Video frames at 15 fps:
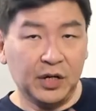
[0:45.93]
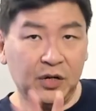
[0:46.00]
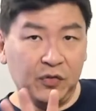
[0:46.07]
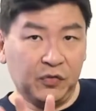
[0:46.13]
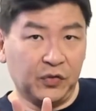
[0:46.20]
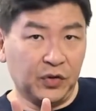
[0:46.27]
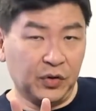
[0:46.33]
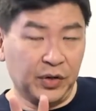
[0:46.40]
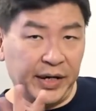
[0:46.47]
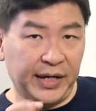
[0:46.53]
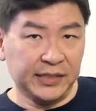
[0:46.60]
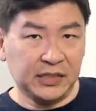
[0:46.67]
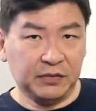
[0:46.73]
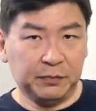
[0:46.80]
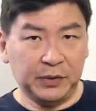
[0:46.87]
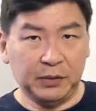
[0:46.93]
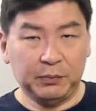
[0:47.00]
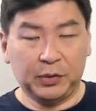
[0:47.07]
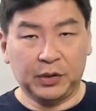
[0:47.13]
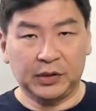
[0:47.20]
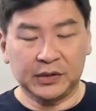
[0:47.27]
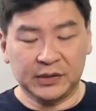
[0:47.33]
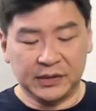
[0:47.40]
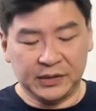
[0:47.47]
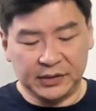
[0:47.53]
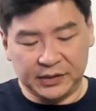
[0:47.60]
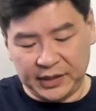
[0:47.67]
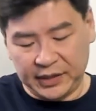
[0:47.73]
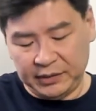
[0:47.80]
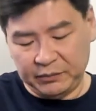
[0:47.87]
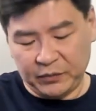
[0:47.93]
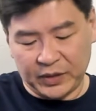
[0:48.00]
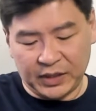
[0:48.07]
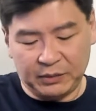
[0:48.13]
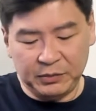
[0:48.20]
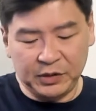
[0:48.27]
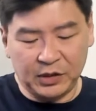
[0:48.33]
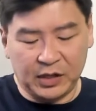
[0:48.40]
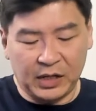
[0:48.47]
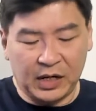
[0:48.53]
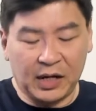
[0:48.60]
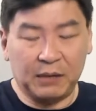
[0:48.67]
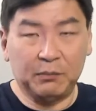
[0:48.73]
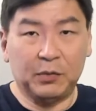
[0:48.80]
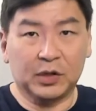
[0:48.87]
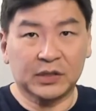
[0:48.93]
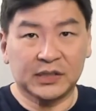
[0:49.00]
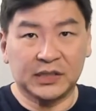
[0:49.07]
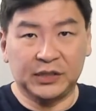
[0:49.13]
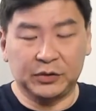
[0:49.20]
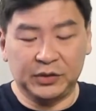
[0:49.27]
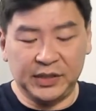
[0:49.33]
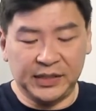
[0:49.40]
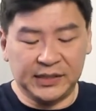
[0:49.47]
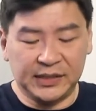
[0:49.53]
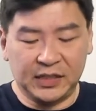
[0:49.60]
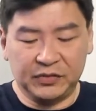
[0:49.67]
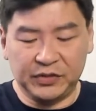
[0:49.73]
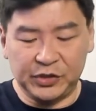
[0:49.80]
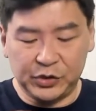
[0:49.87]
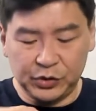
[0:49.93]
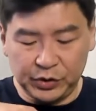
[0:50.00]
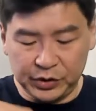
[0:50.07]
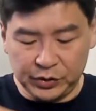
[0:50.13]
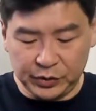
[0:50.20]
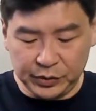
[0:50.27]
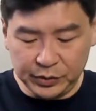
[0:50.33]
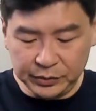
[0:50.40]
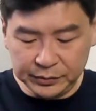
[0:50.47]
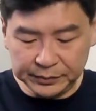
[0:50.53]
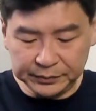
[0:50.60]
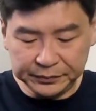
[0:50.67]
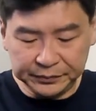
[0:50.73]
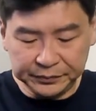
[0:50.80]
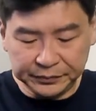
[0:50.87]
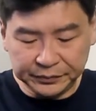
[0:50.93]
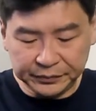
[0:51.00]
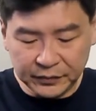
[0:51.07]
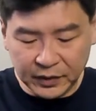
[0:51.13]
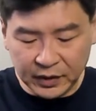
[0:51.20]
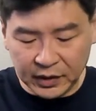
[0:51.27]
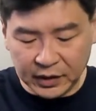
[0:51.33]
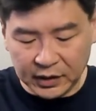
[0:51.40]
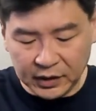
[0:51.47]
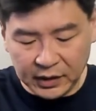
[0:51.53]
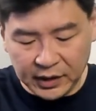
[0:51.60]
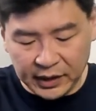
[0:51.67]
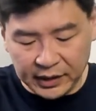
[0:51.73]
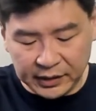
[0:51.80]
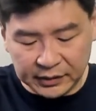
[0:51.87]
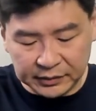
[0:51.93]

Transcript: 4 SFP ports, okay. Let me unbox the unit itself and show it to you, okay.